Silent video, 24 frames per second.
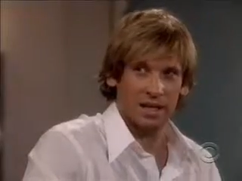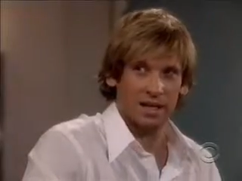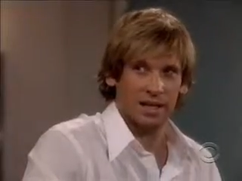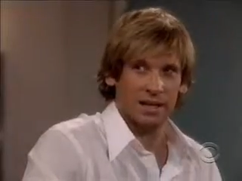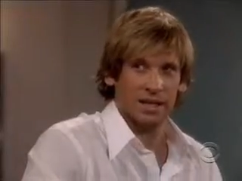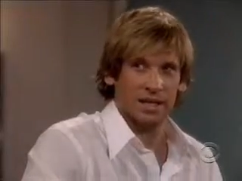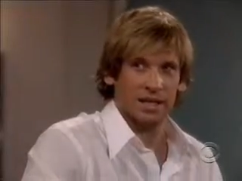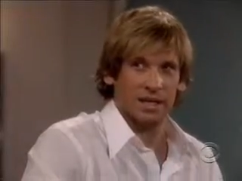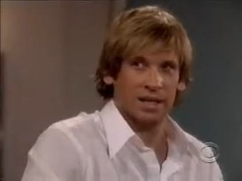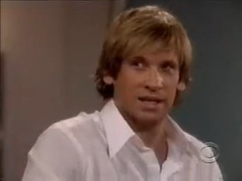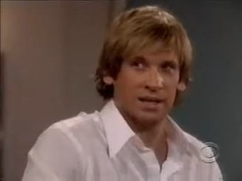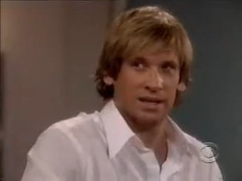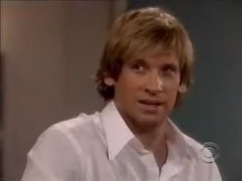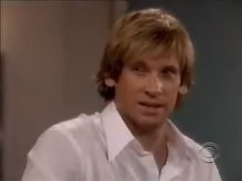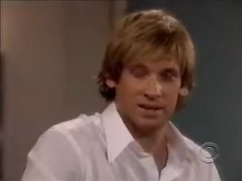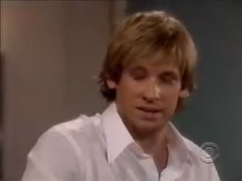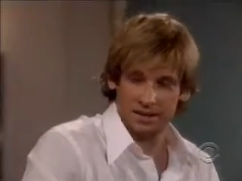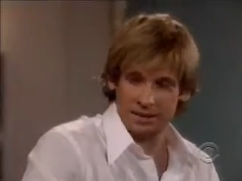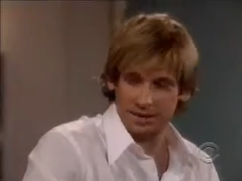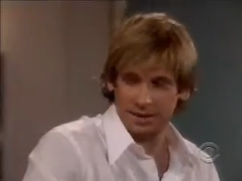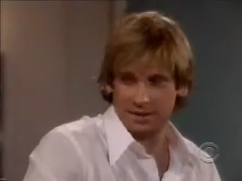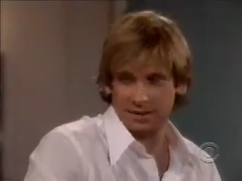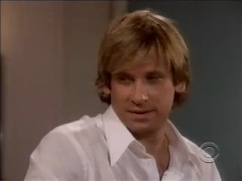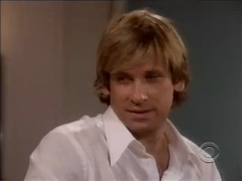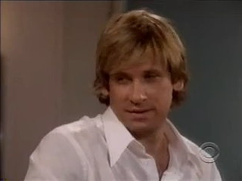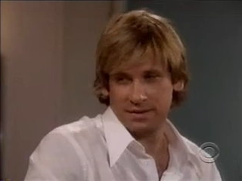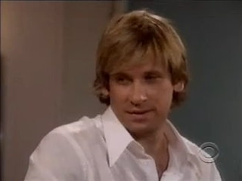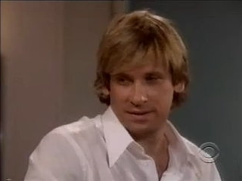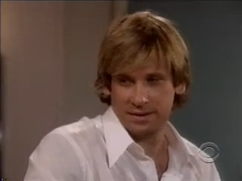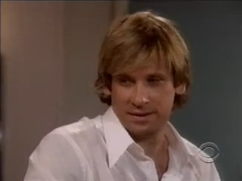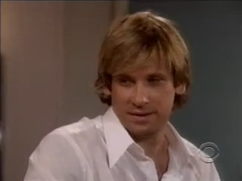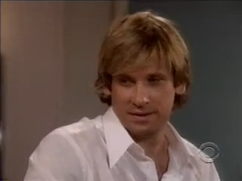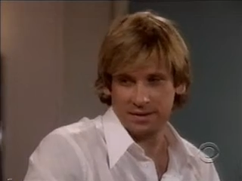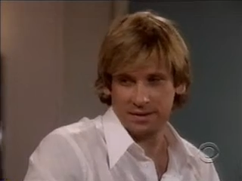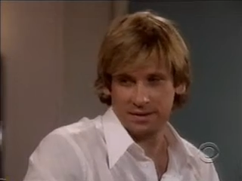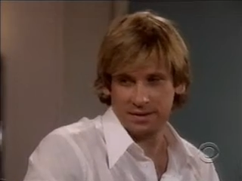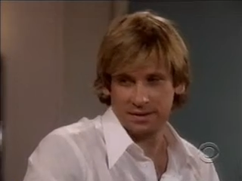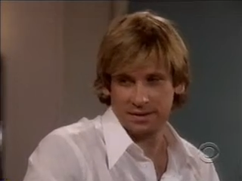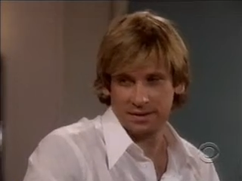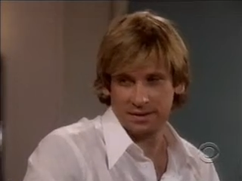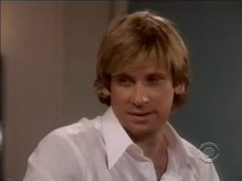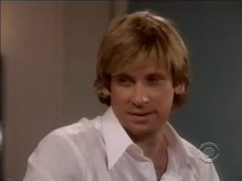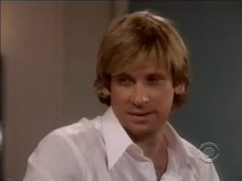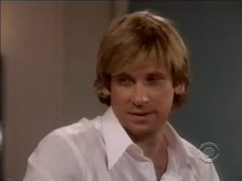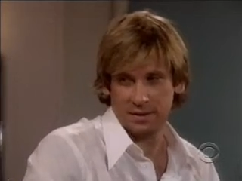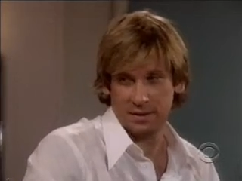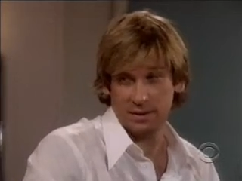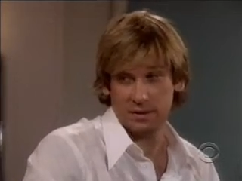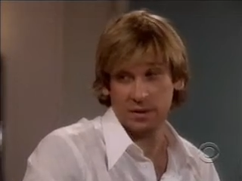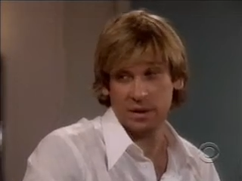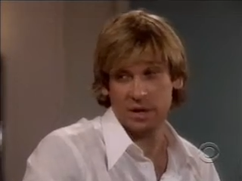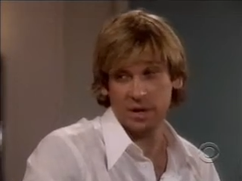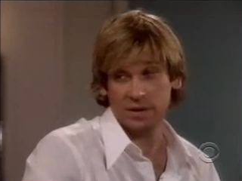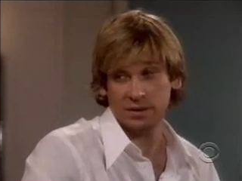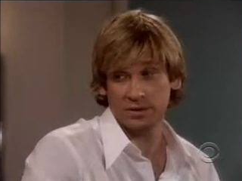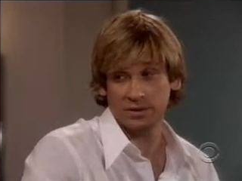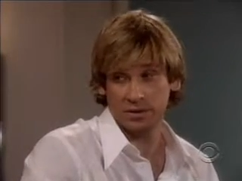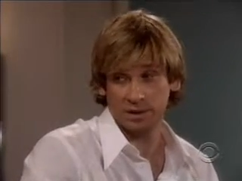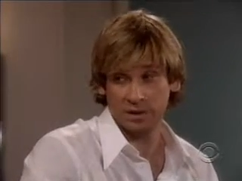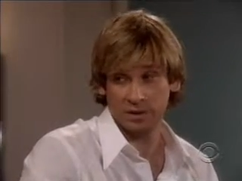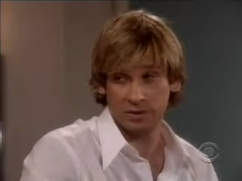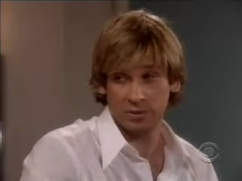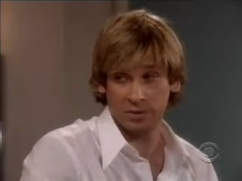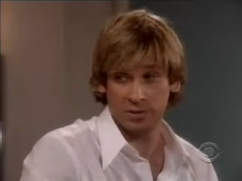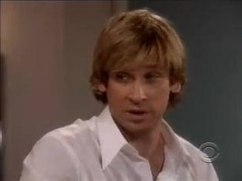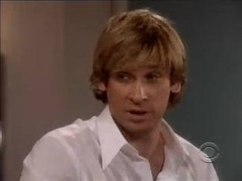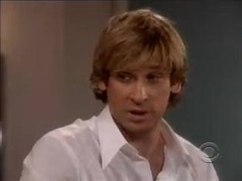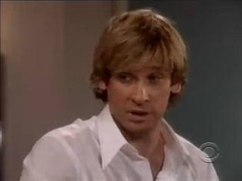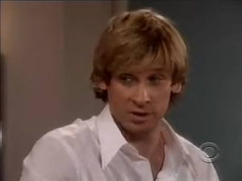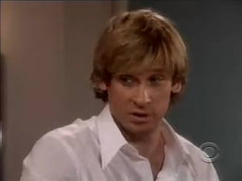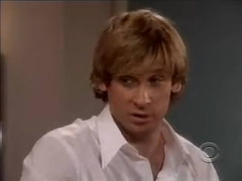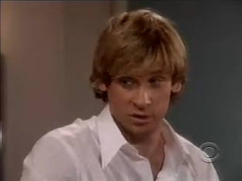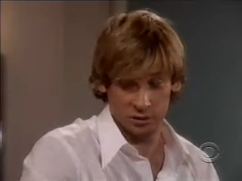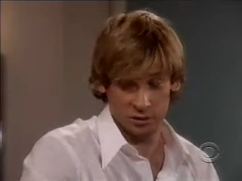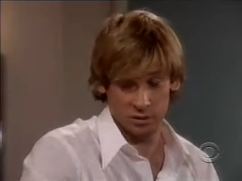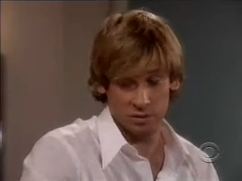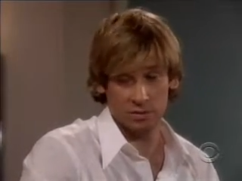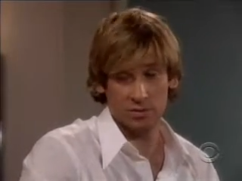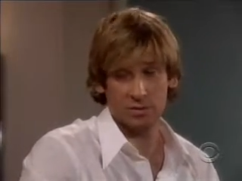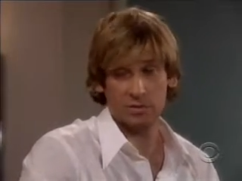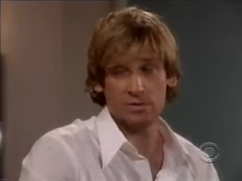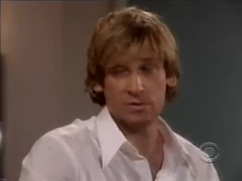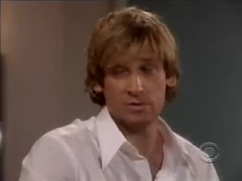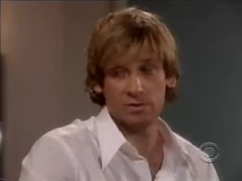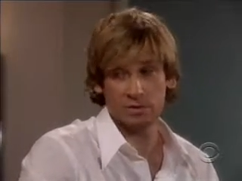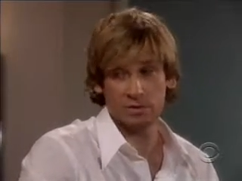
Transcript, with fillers: She hasn't even called. I don't think she's even home. Well, she'll be here soon.